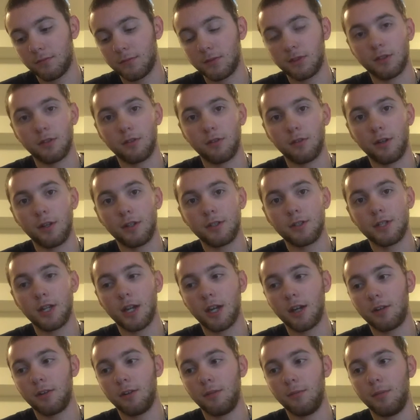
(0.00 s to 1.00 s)
It's a great
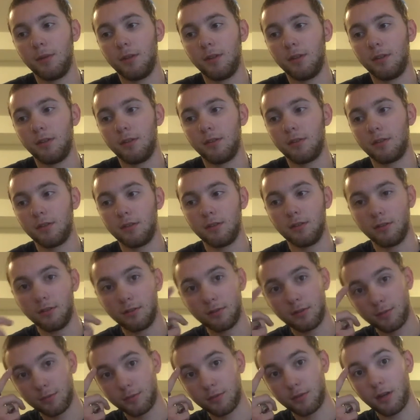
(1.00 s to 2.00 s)
channel to be, to
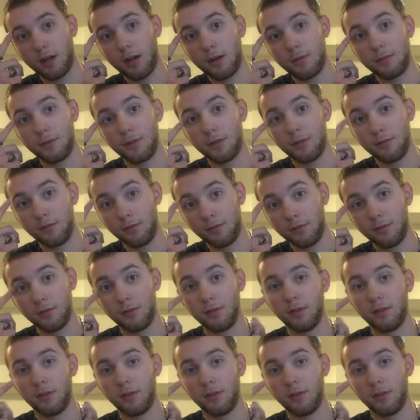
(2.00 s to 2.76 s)
subscribe to.